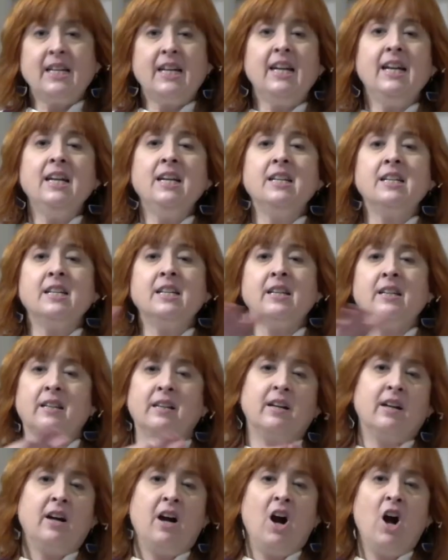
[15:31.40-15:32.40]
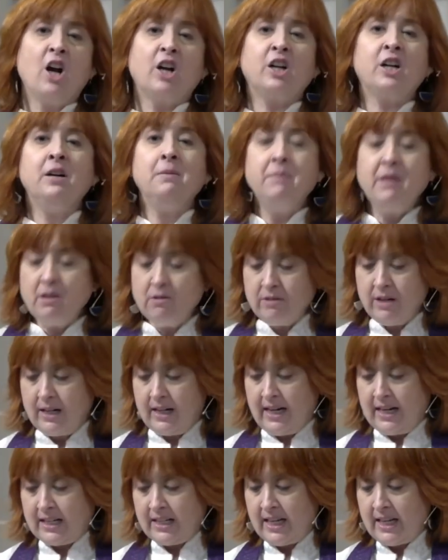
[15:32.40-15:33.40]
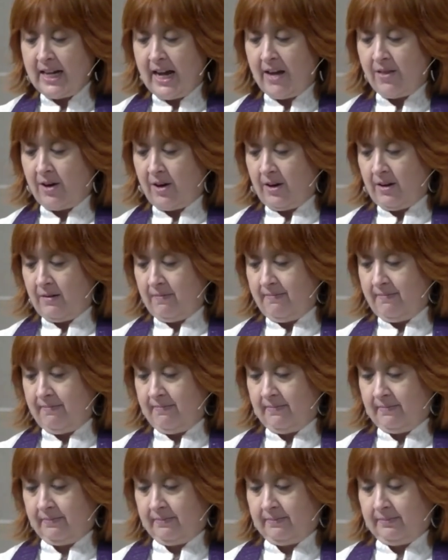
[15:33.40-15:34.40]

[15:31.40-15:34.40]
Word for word: and in our community together.